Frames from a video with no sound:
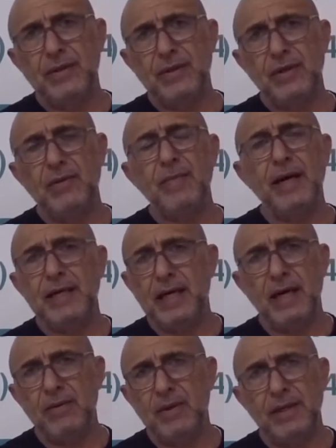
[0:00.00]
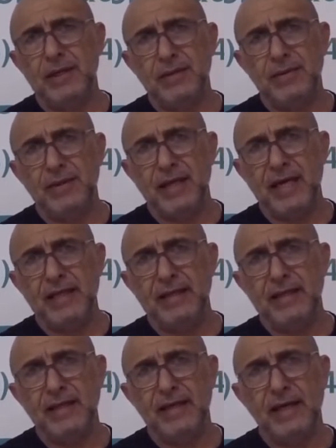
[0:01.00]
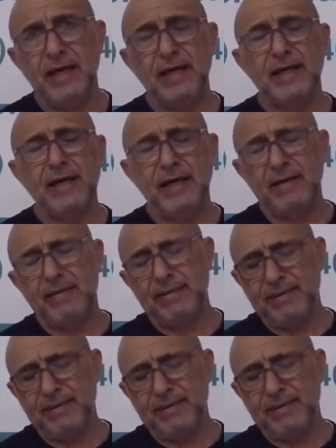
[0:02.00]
You might not want to do that. I kind of